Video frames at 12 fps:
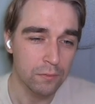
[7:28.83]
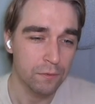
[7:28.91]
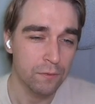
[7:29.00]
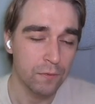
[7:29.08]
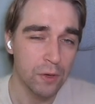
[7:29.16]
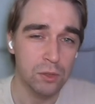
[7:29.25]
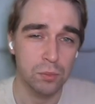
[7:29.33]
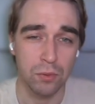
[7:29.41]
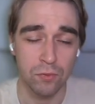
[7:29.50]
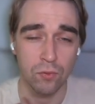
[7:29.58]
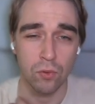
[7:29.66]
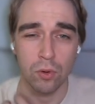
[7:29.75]
fix
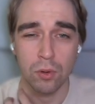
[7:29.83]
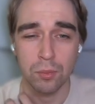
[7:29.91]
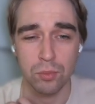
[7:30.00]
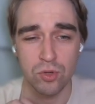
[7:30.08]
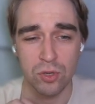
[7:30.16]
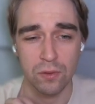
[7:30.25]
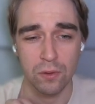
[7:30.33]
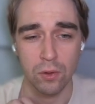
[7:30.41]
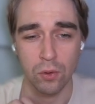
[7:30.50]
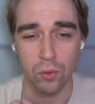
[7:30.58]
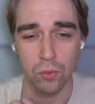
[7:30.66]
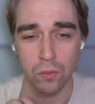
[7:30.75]
before pushing the
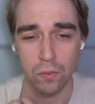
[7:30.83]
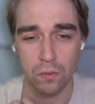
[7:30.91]
code,